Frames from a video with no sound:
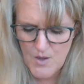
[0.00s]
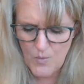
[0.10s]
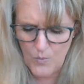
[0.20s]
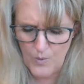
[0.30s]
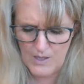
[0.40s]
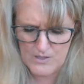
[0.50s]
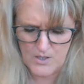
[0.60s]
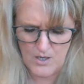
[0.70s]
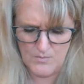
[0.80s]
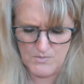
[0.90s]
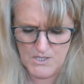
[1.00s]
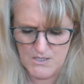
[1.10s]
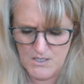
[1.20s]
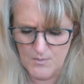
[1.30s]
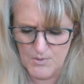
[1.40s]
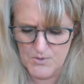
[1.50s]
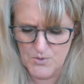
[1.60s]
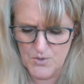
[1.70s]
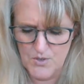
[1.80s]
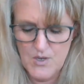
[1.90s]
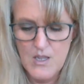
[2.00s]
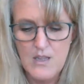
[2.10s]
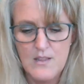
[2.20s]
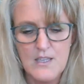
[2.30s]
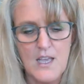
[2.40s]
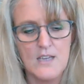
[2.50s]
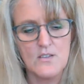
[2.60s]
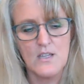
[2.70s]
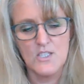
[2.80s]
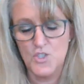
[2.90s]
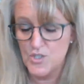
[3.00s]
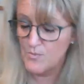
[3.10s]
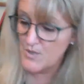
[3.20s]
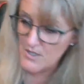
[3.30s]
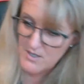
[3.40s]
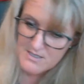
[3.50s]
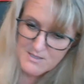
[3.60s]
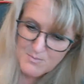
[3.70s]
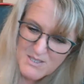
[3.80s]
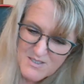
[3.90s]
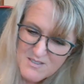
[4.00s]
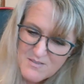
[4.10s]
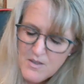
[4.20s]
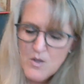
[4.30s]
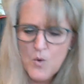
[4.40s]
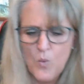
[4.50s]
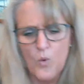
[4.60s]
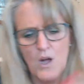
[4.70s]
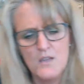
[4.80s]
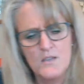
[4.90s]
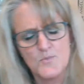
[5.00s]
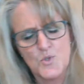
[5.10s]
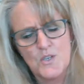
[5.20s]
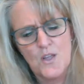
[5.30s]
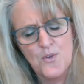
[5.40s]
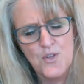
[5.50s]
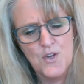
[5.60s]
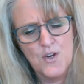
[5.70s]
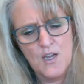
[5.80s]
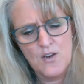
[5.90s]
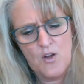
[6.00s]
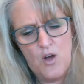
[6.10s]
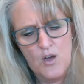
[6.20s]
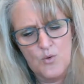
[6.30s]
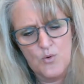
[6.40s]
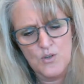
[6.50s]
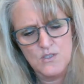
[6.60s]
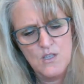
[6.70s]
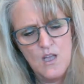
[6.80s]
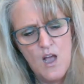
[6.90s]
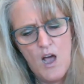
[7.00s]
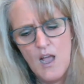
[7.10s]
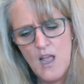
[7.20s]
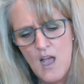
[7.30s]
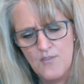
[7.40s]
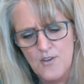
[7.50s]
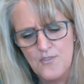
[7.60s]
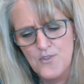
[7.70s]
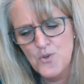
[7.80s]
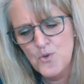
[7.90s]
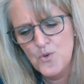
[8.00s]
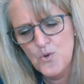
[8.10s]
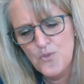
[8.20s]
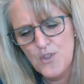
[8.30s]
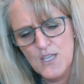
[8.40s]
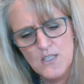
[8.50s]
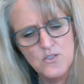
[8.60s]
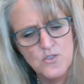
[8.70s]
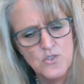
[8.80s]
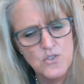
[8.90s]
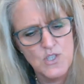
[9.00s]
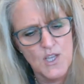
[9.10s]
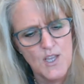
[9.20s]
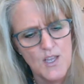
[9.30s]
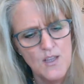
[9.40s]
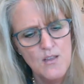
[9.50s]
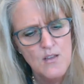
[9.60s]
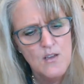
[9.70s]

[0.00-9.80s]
Welcome, said Dumbledore, the candlelight shimmering on his beard. Welcome to another year at Hogwarts. I have a few things to say